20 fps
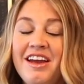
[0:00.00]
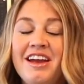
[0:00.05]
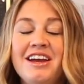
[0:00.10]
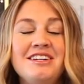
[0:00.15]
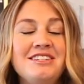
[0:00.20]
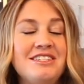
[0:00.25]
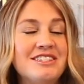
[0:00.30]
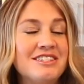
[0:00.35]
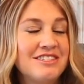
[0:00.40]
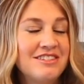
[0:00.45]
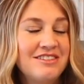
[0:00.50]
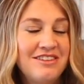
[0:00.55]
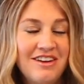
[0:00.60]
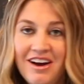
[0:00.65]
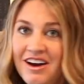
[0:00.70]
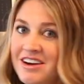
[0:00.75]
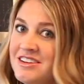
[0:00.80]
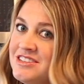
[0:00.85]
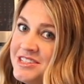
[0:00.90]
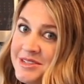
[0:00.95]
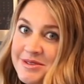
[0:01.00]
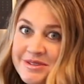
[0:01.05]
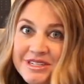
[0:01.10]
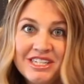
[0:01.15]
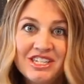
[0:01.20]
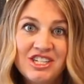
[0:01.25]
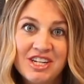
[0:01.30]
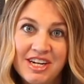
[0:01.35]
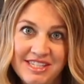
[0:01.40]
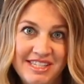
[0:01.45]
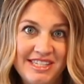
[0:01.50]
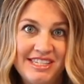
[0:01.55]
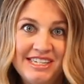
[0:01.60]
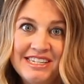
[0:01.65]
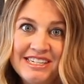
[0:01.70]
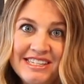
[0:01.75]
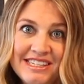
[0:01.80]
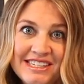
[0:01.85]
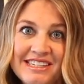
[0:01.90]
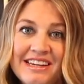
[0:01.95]
it does not do it
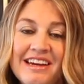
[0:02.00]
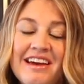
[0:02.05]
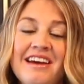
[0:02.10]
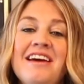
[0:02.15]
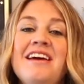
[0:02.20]
justice.